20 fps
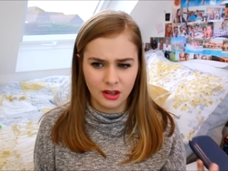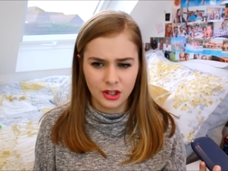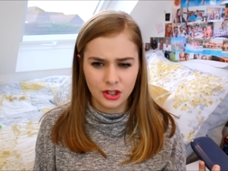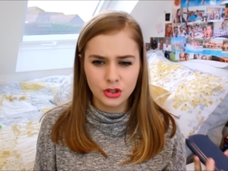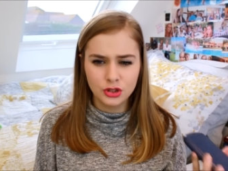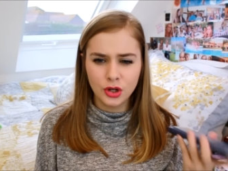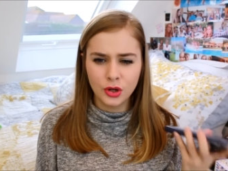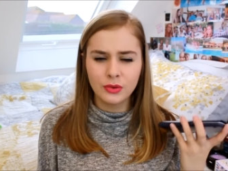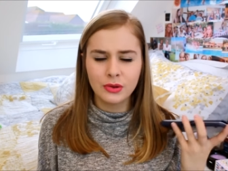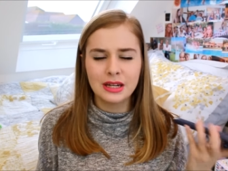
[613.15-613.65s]
you
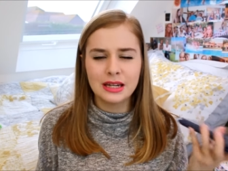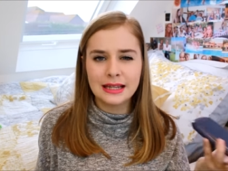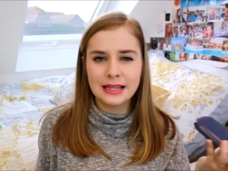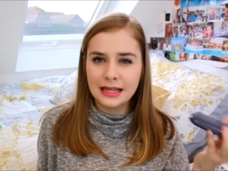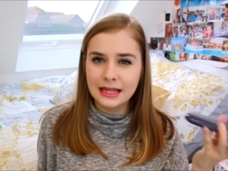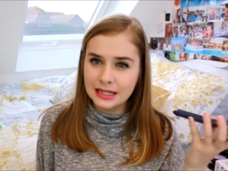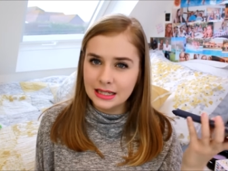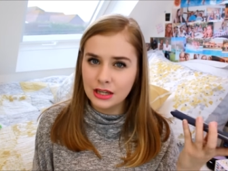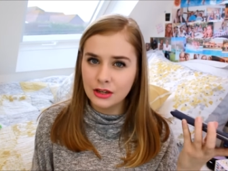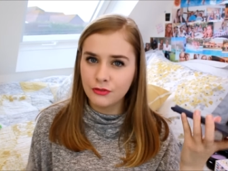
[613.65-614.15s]
don't
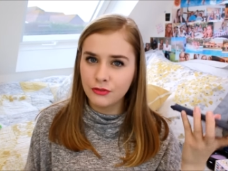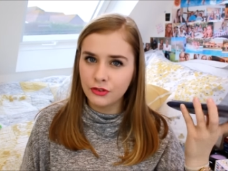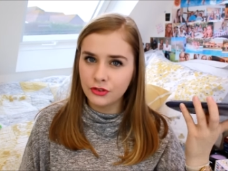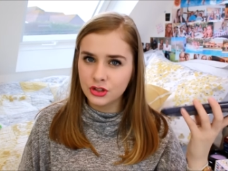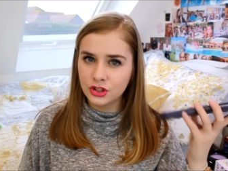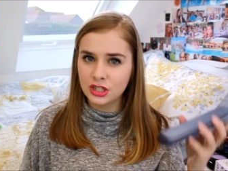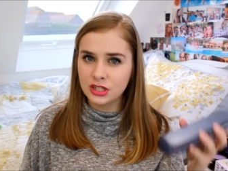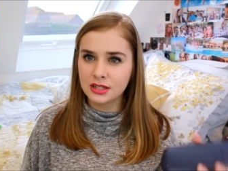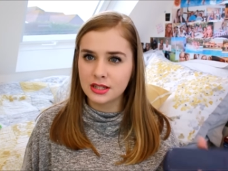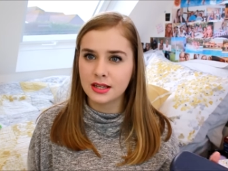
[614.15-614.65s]
need it for
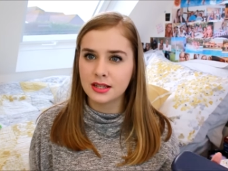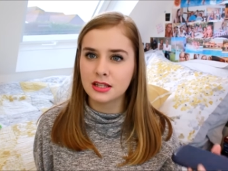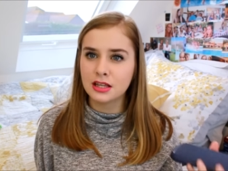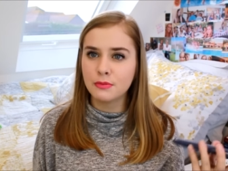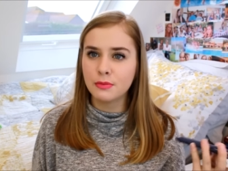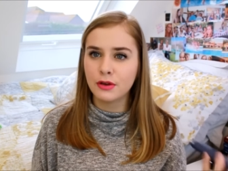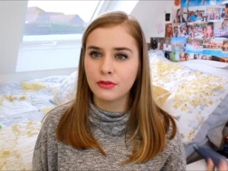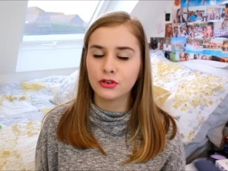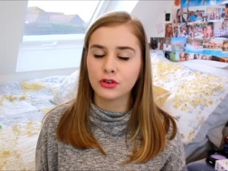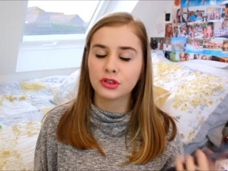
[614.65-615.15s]
G C S E,
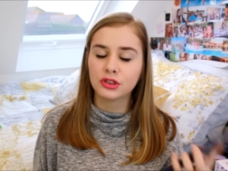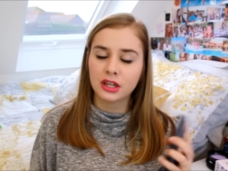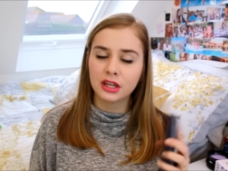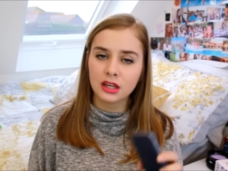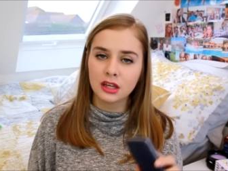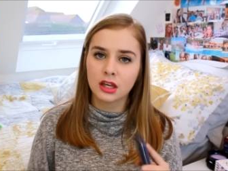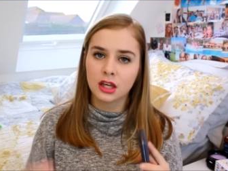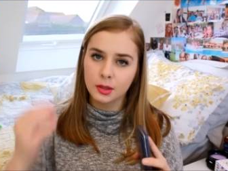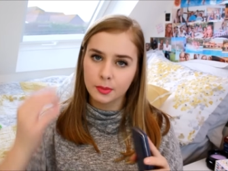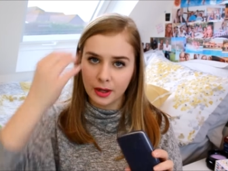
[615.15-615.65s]
but if you're
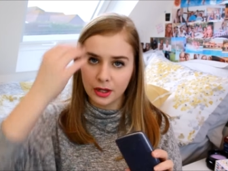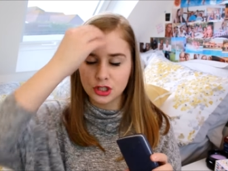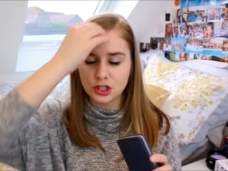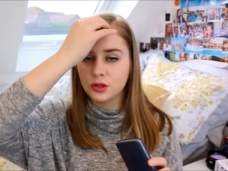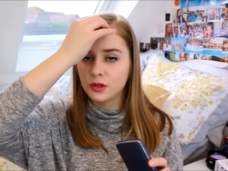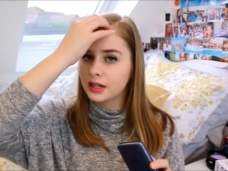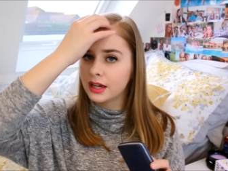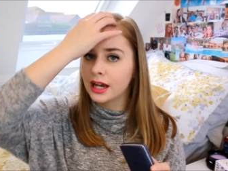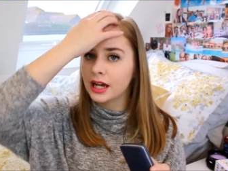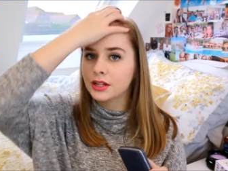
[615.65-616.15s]
thinking about
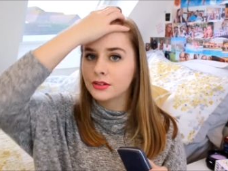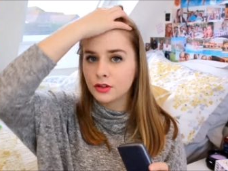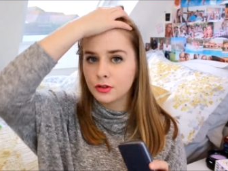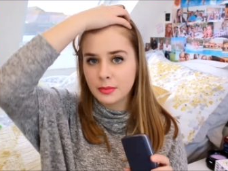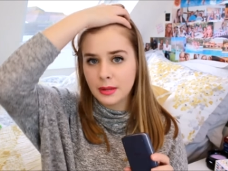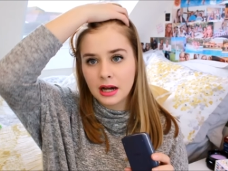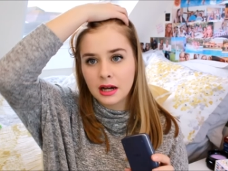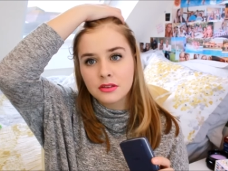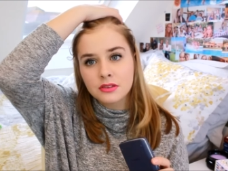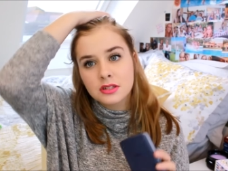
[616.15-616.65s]
doing A-Level
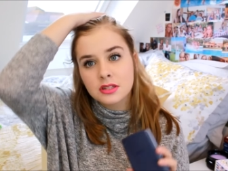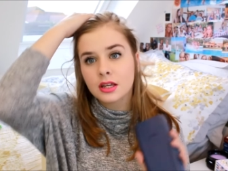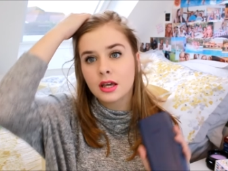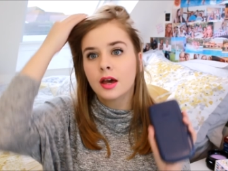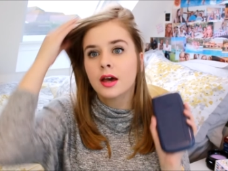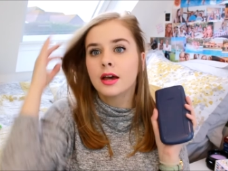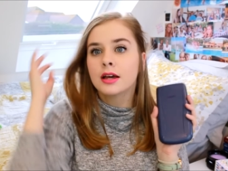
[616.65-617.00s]
maths,